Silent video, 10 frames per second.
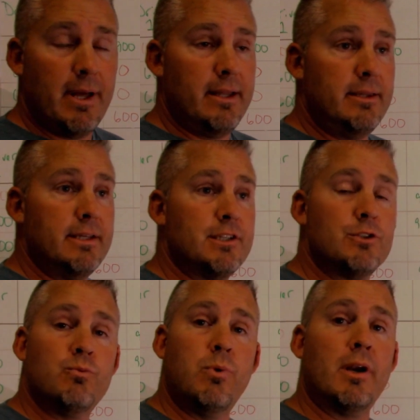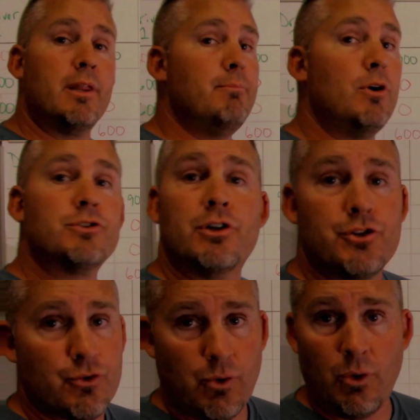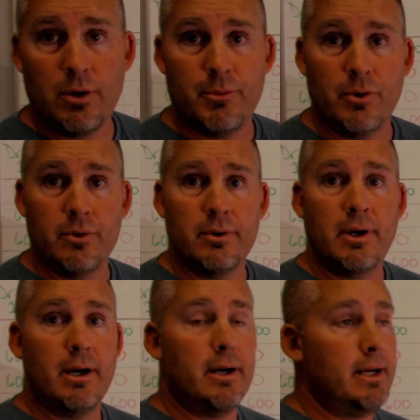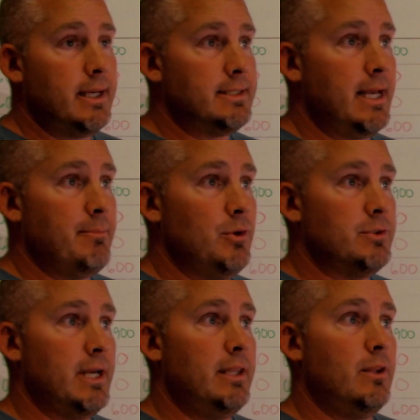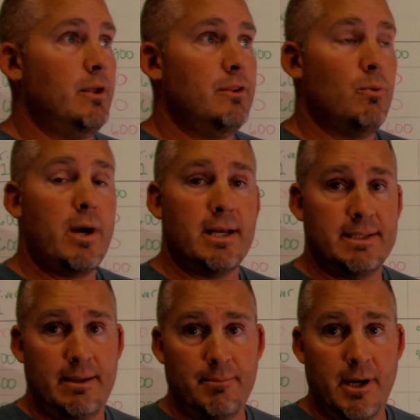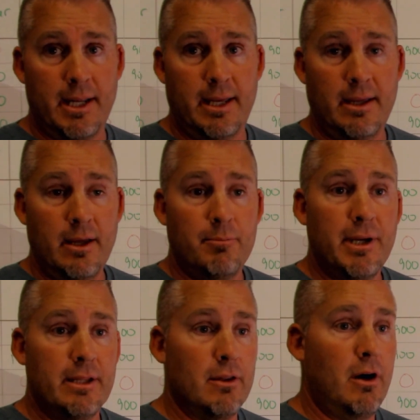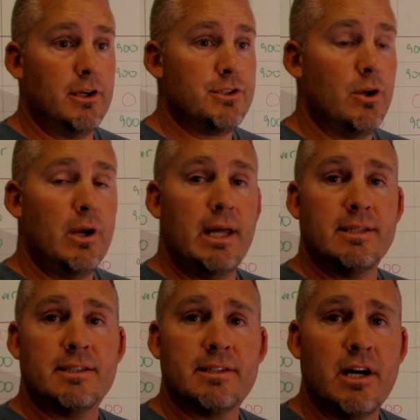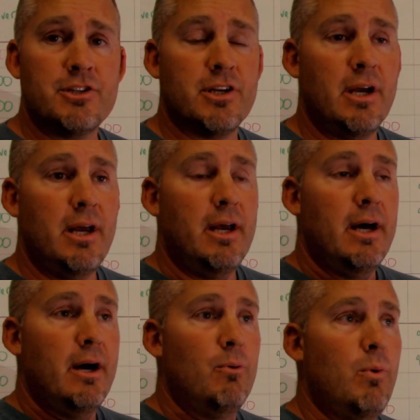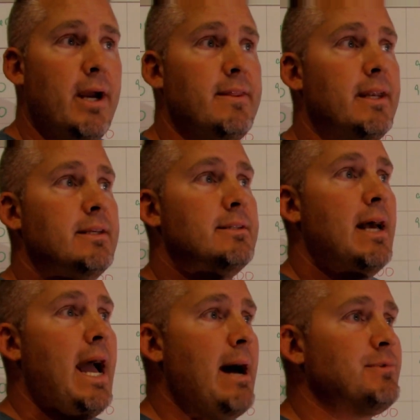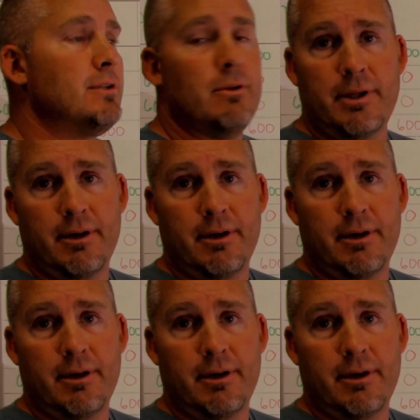and this is one of the most controllable examples, and the way I see money being lost in such a way that is absolutely